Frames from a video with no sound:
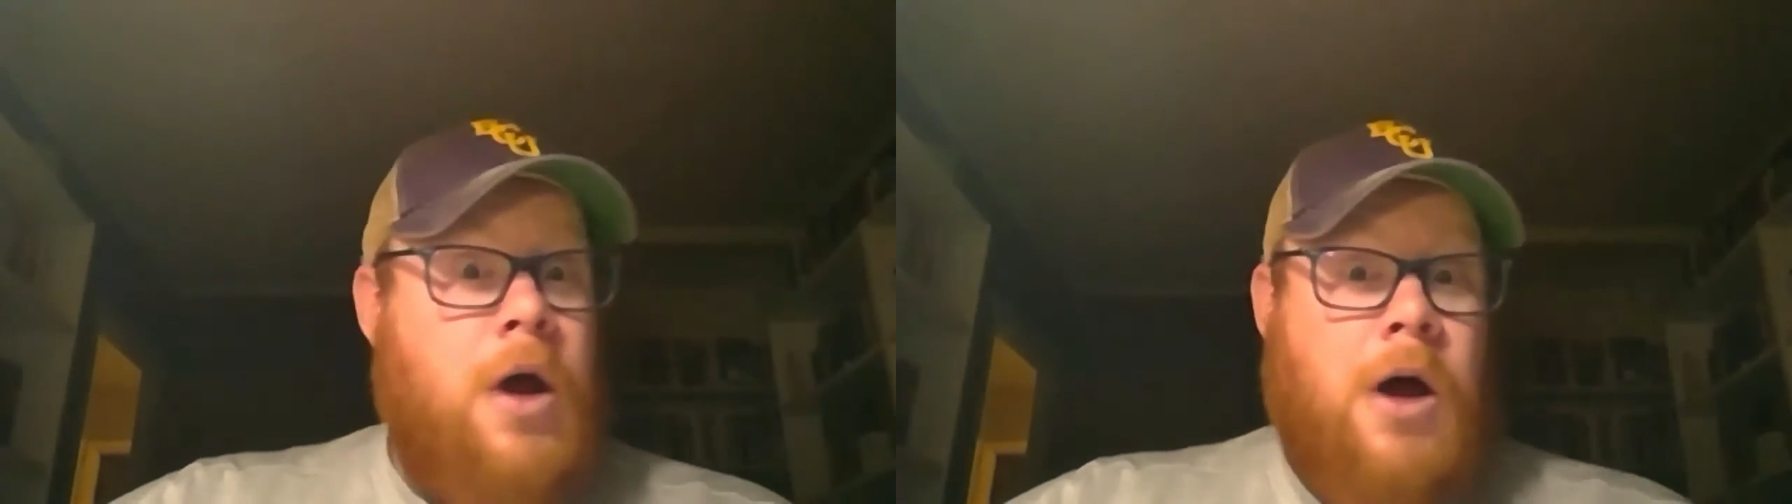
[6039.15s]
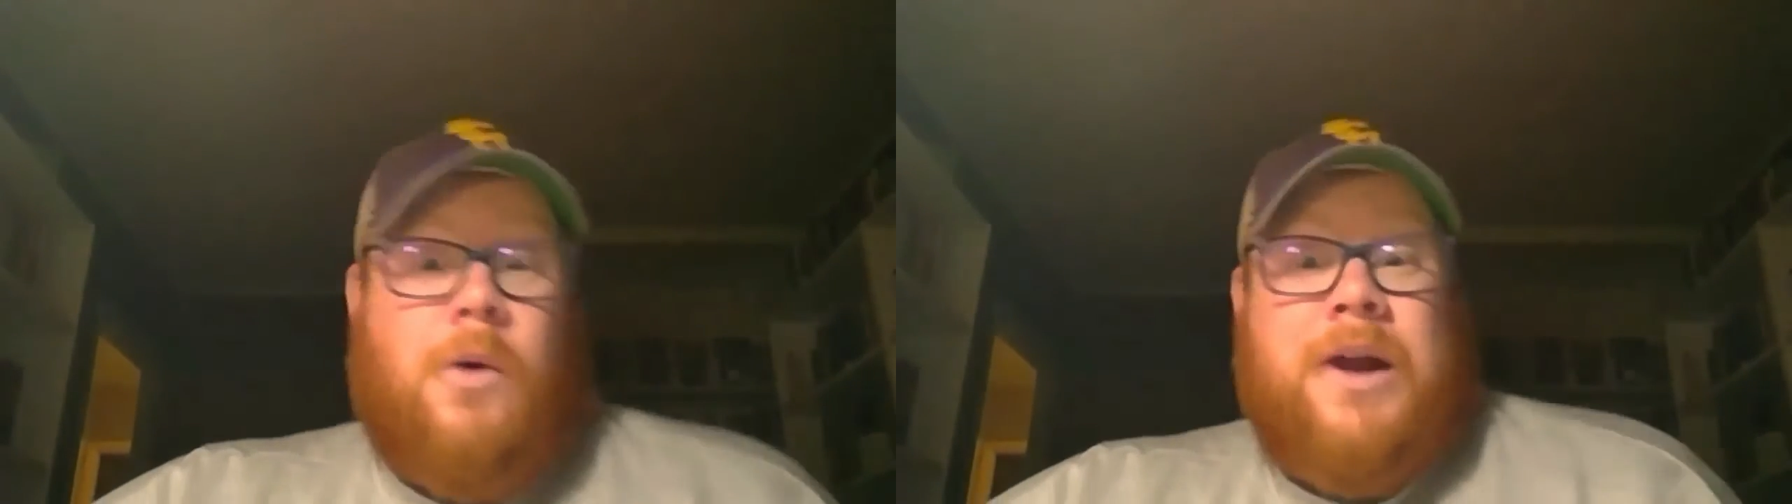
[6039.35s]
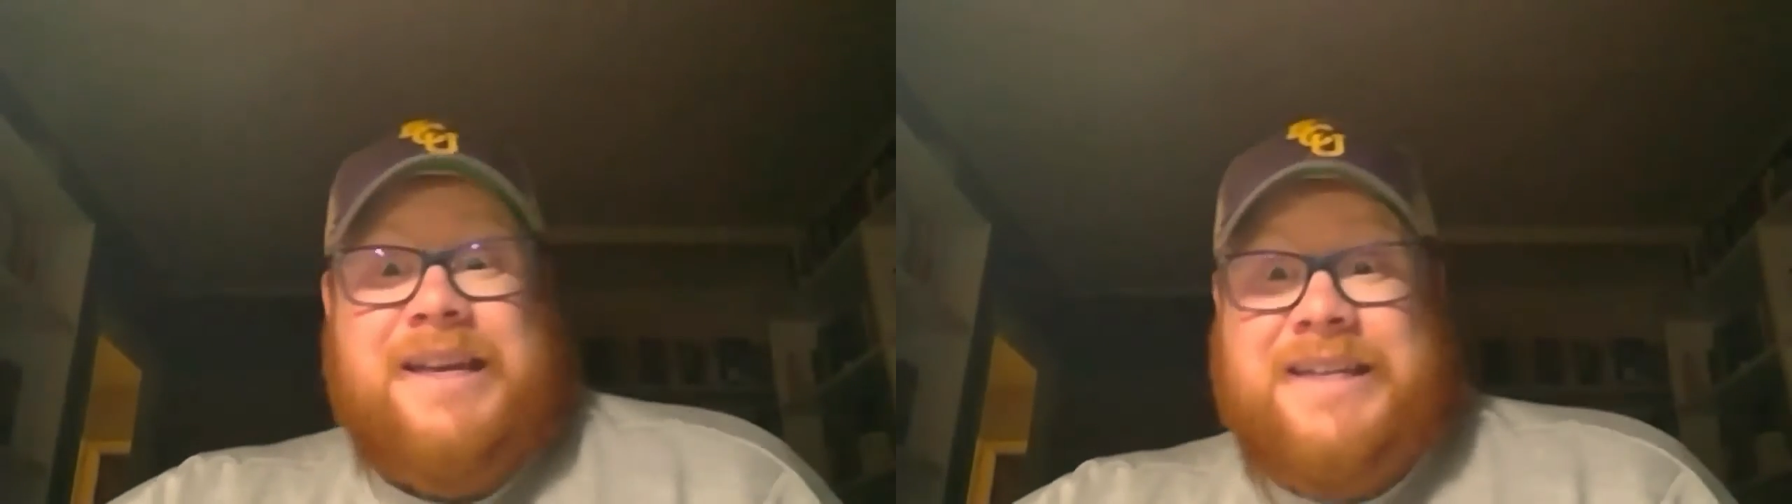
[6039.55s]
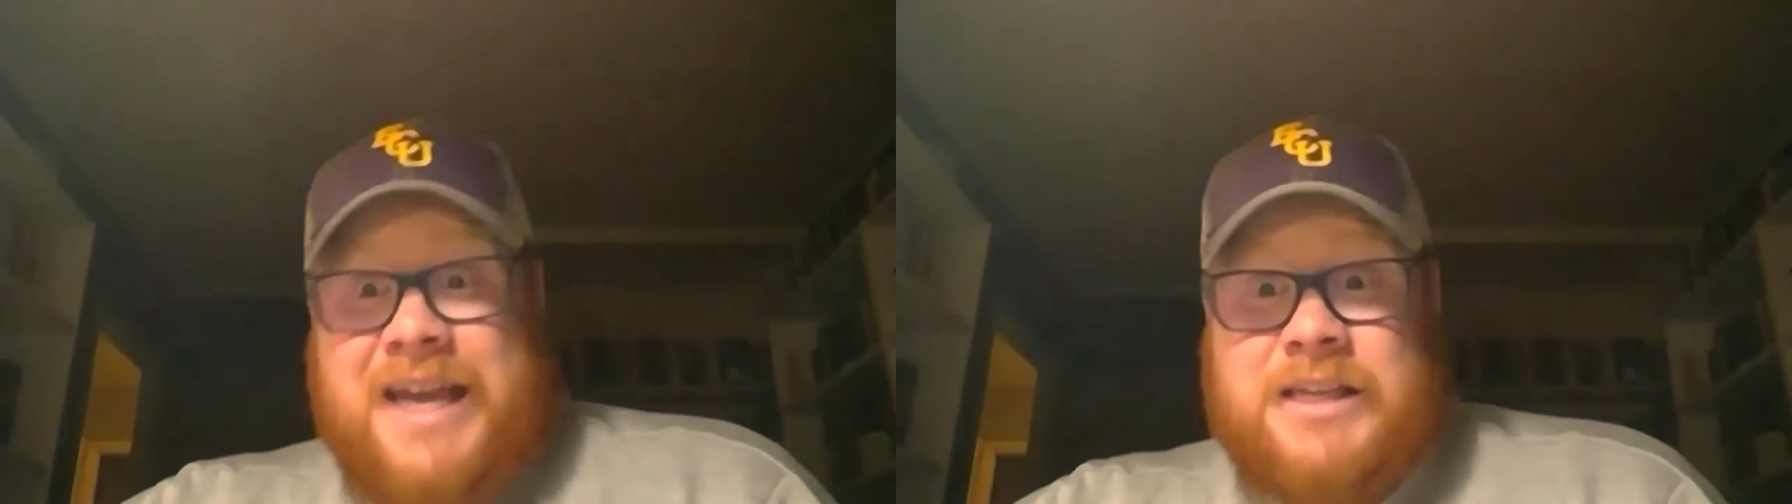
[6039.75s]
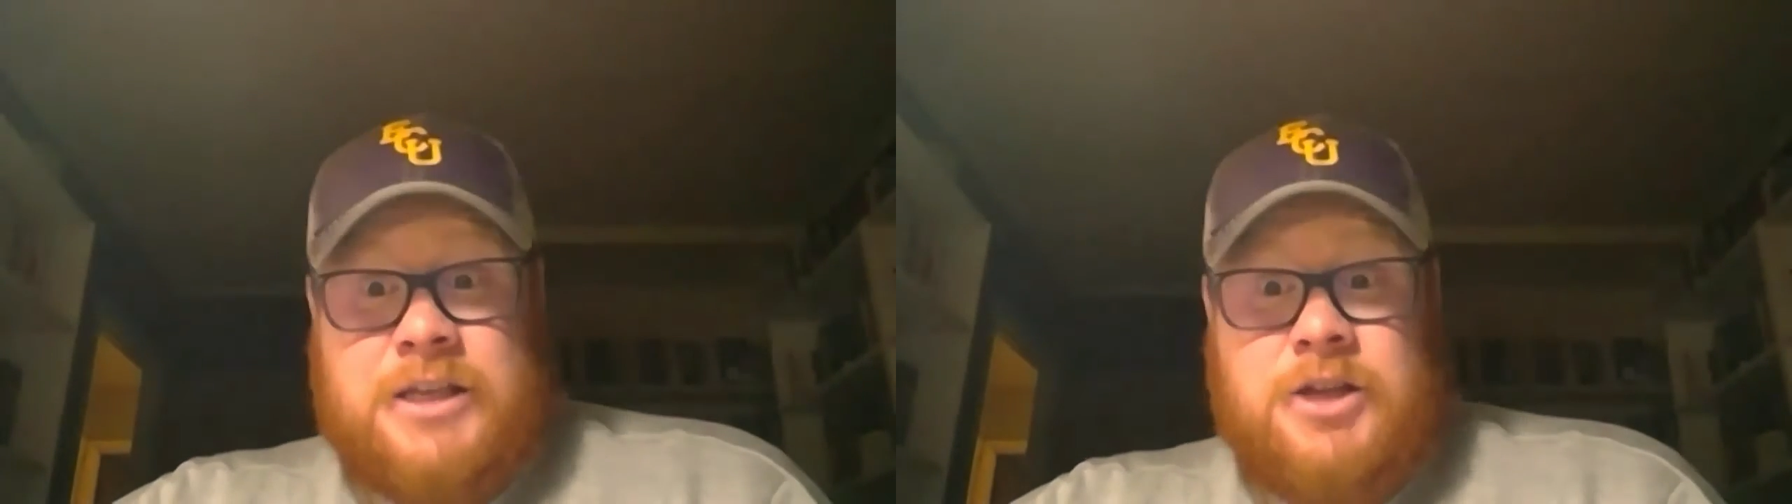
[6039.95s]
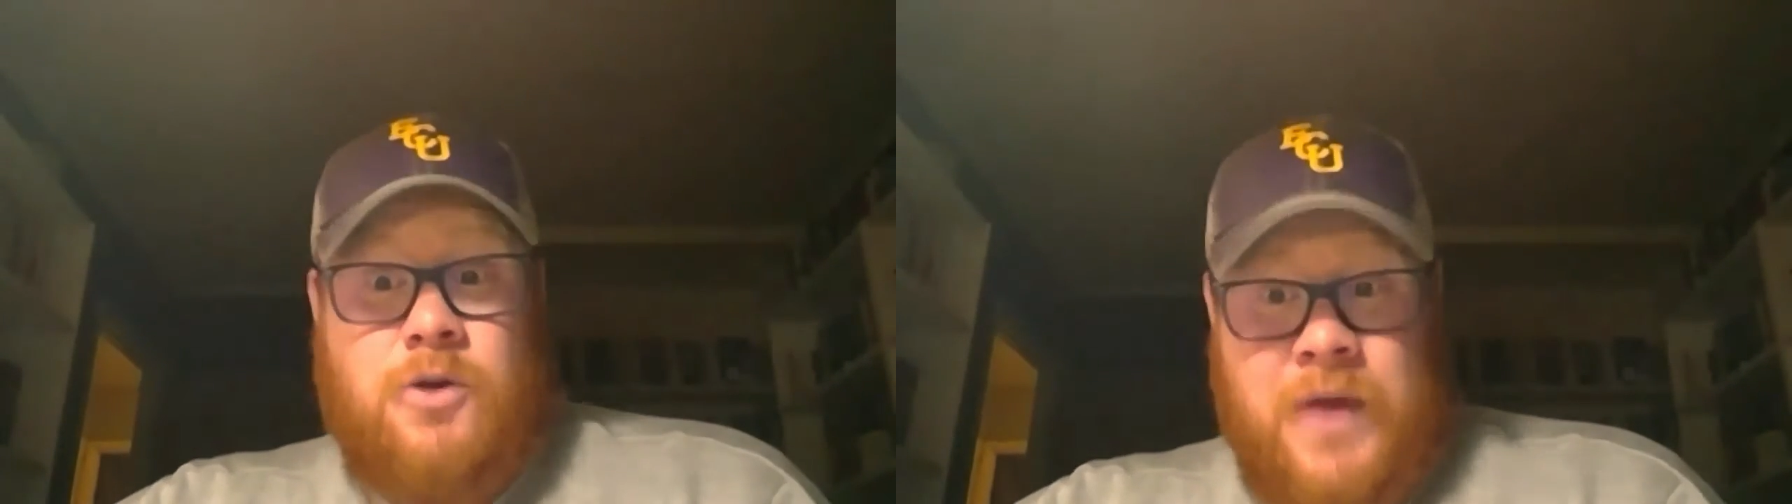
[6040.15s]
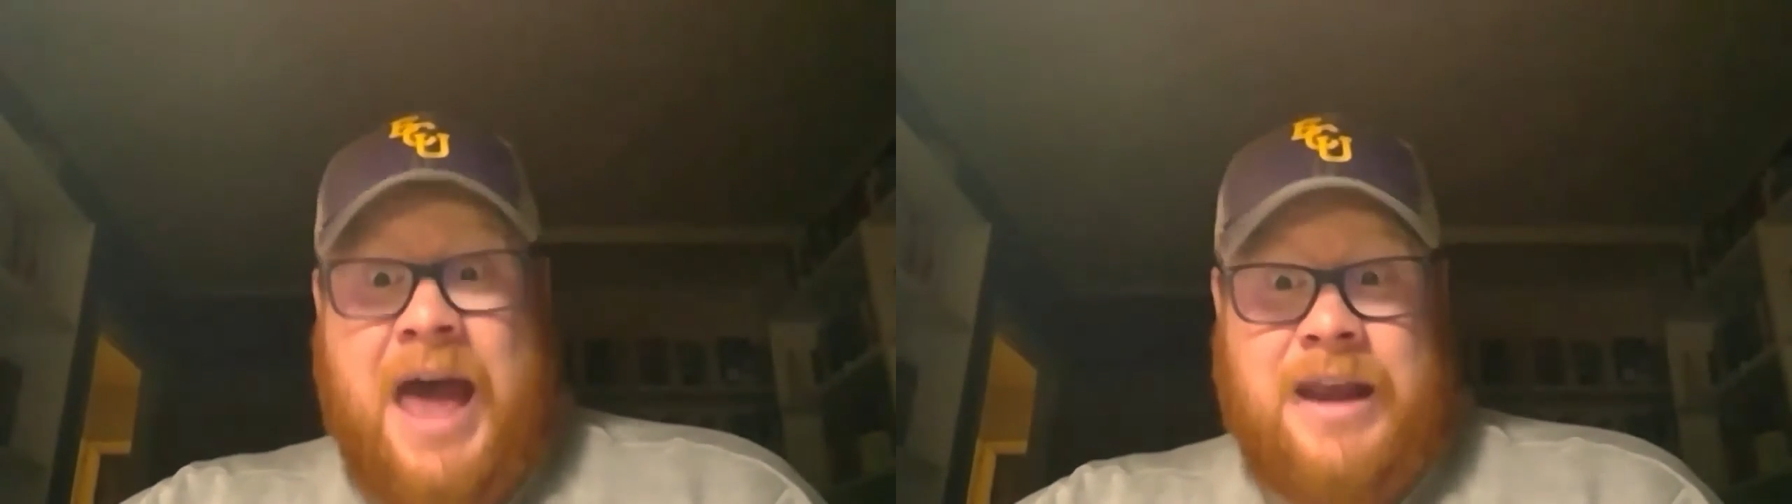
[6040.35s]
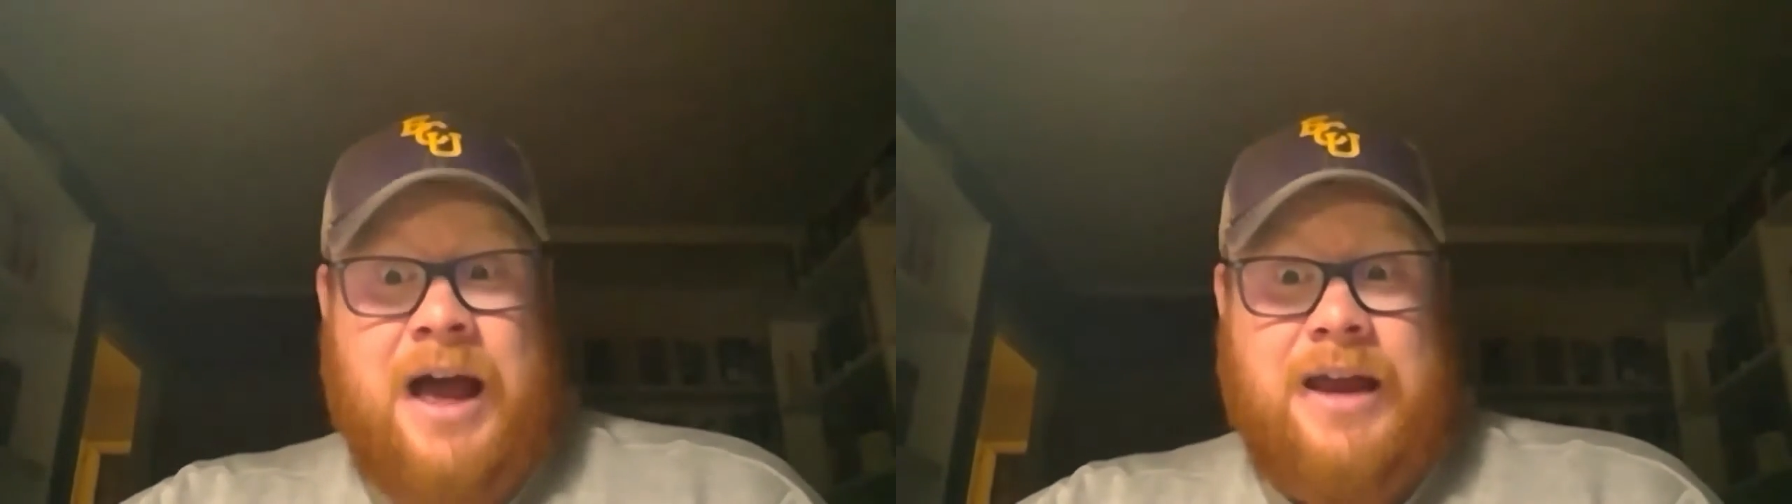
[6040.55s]
or what he intends to do
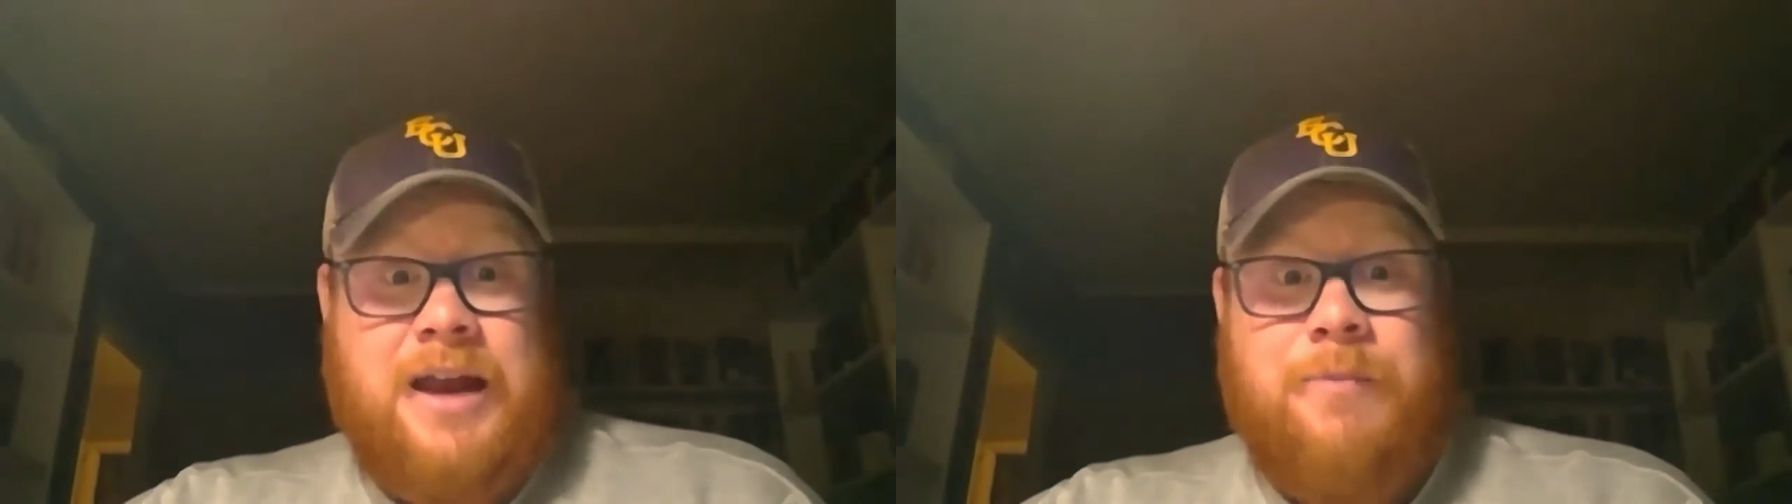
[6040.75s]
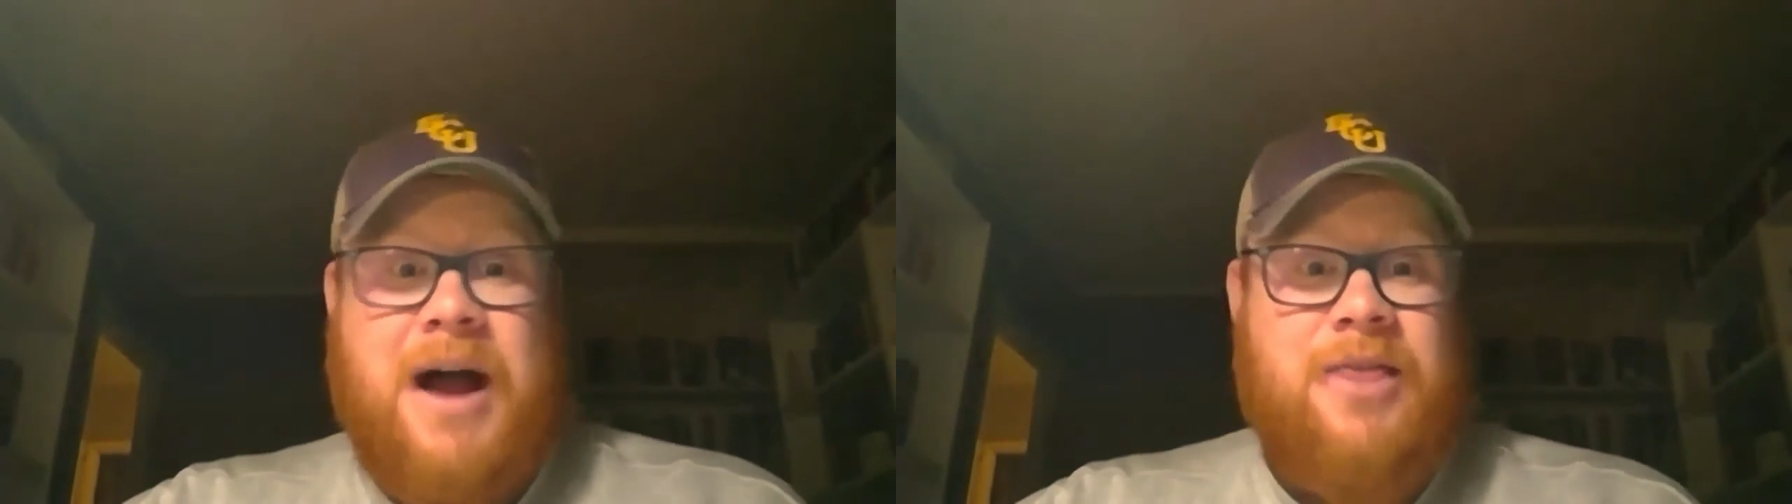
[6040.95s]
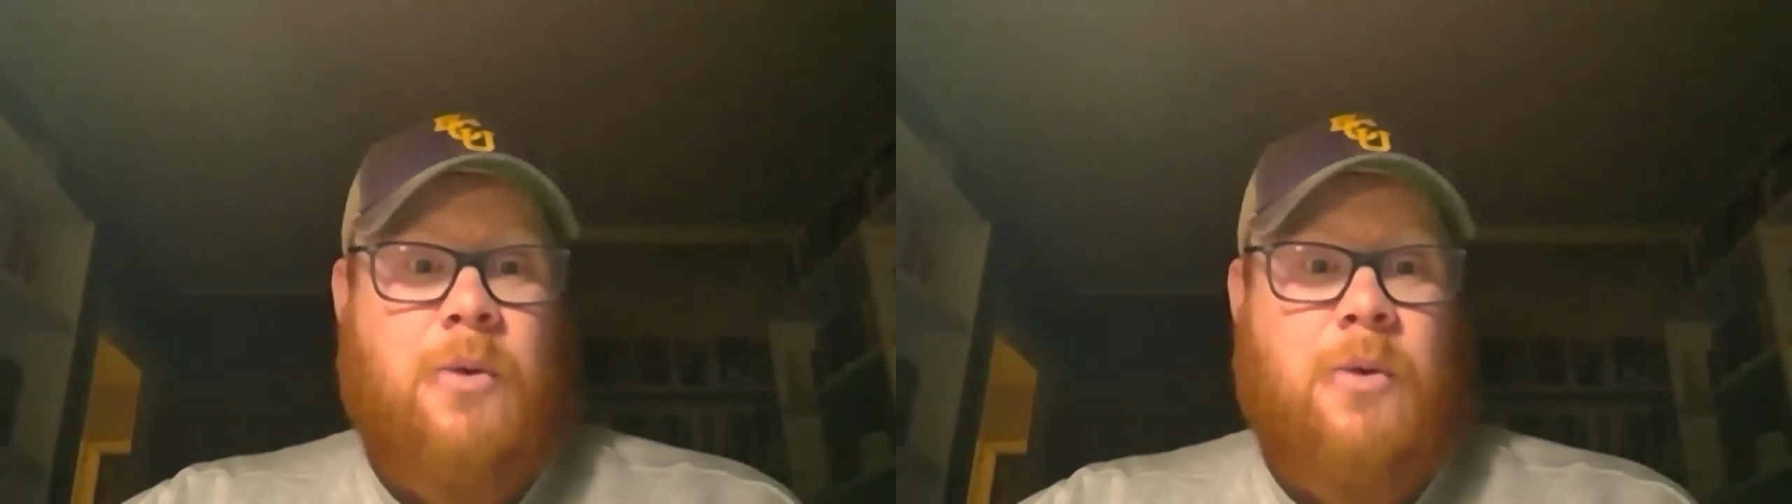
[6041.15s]
that night. And by the